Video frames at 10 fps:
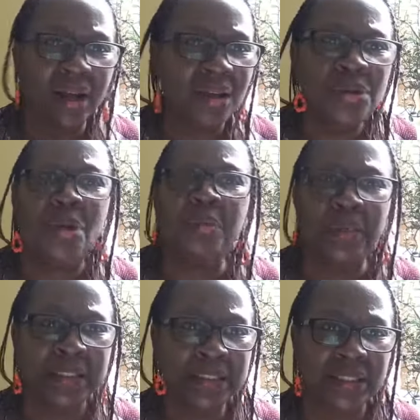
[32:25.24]

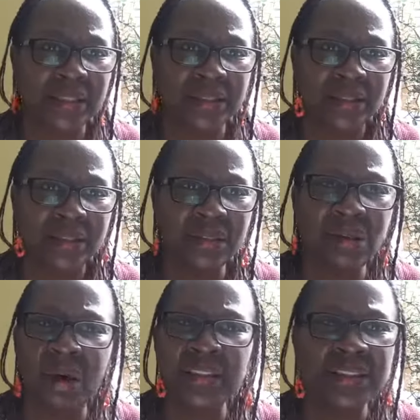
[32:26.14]
Nobody.
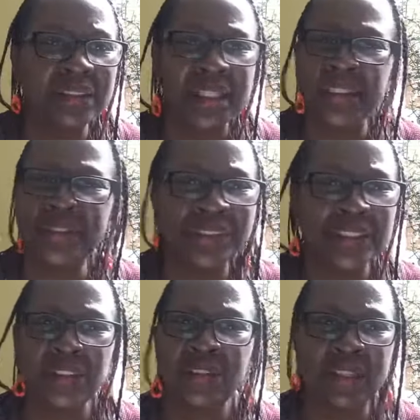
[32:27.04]
God's intention
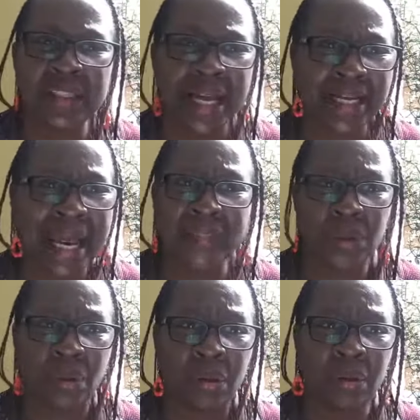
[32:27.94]
is not that at
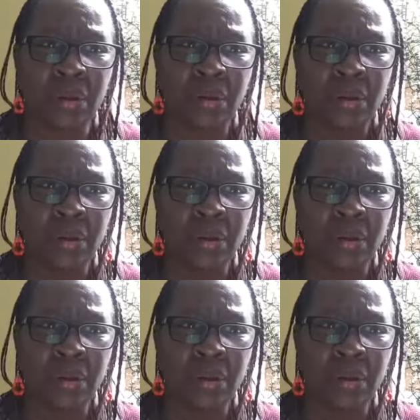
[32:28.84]
all.